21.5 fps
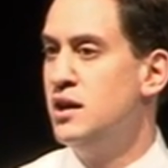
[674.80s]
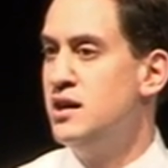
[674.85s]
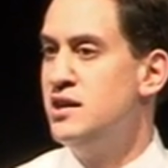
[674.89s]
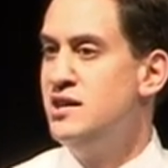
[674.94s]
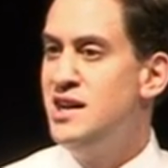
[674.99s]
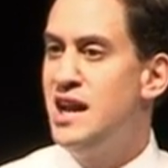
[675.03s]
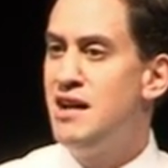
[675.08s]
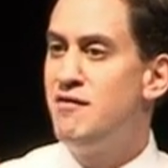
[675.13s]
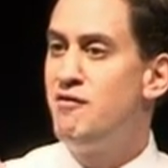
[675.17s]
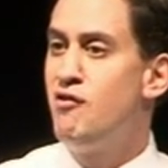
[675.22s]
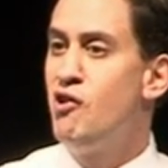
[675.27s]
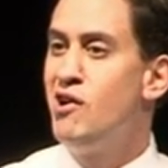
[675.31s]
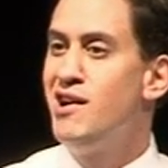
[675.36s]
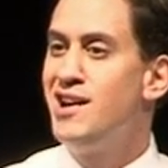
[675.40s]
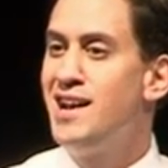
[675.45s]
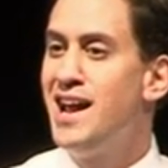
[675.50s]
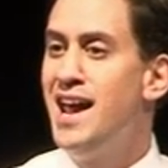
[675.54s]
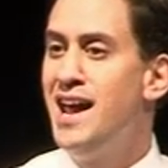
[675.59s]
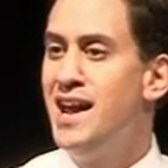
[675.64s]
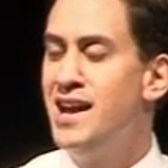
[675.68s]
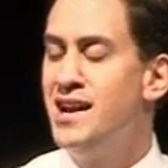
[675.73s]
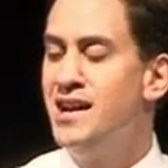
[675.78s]
Never
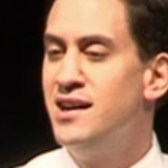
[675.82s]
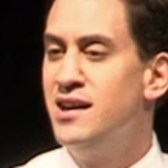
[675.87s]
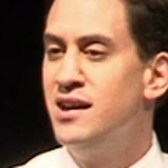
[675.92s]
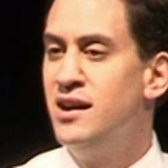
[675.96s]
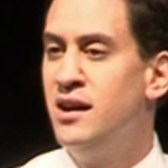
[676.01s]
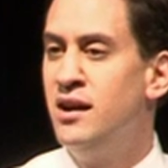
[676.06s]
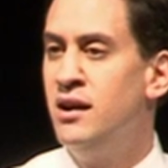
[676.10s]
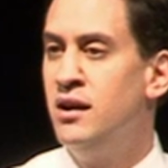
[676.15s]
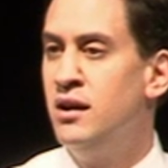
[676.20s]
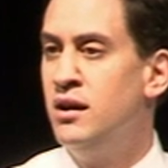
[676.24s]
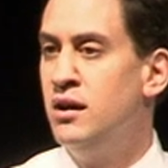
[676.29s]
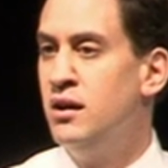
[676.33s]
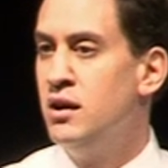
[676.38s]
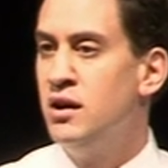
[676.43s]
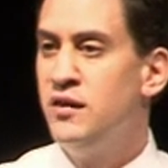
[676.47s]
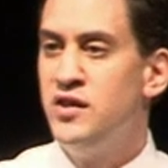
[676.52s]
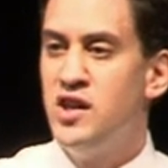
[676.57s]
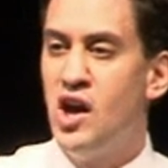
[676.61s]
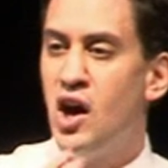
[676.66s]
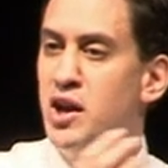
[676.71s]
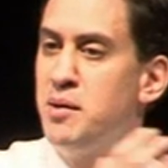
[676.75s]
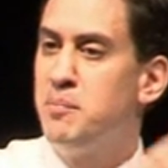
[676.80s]
again
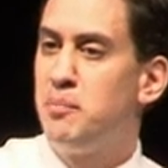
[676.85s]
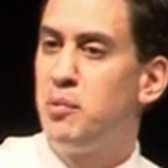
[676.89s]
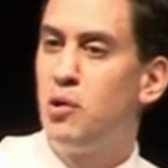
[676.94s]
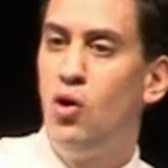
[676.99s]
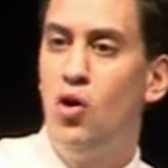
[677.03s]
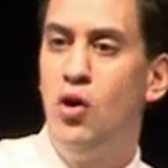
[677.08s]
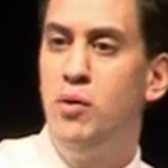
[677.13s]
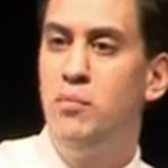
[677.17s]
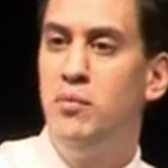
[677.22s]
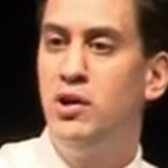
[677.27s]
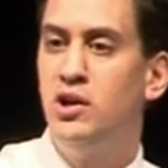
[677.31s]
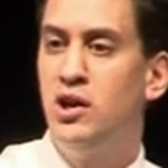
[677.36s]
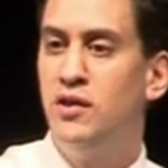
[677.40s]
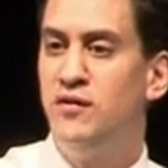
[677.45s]
the unemployment